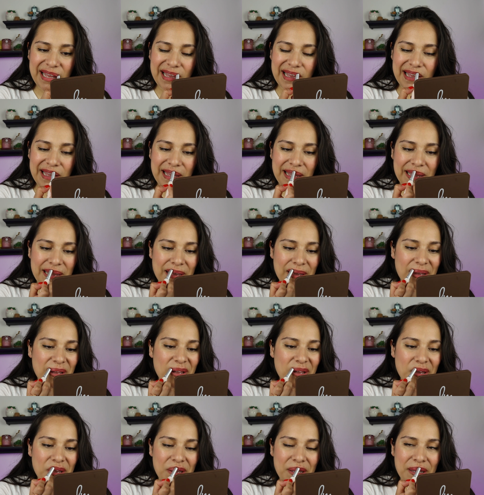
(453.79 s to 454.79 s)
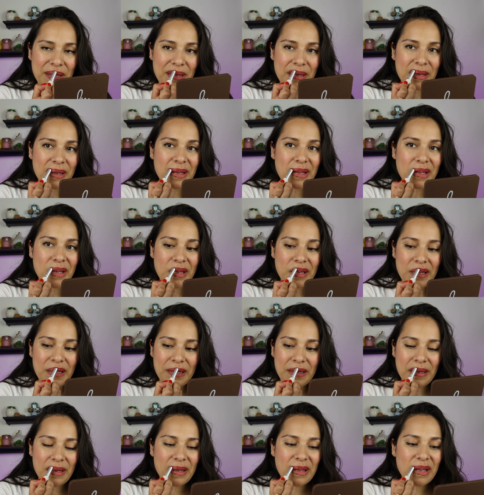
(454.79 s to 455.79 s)

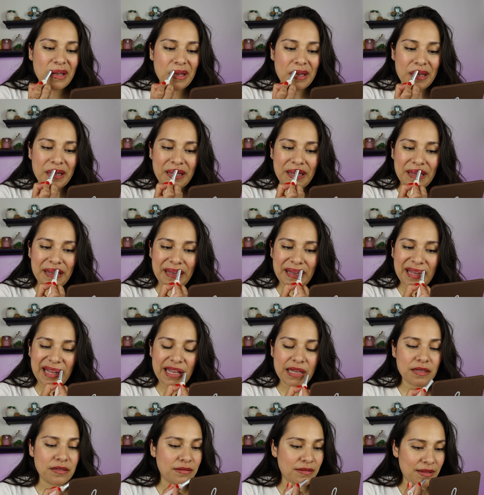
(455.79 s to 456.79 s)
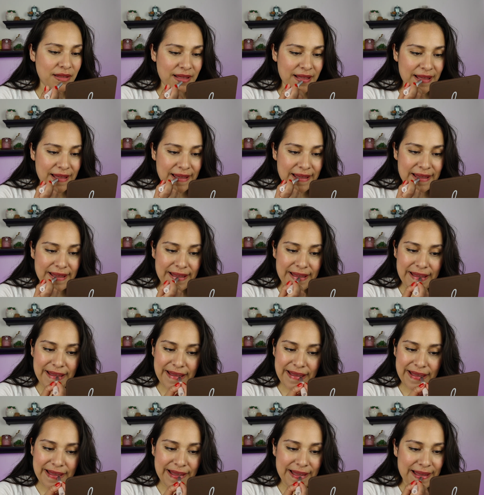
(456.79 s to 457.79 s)

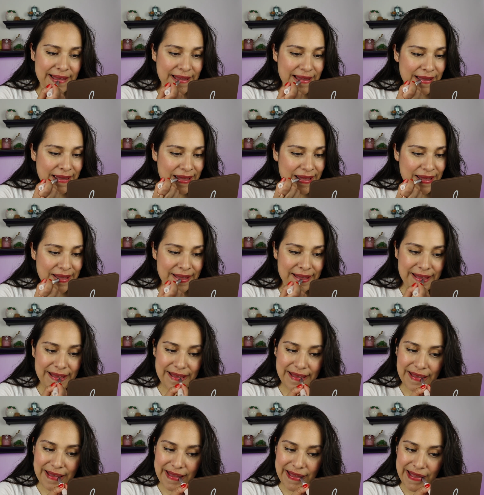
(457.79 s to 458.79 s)
Nobody speaks.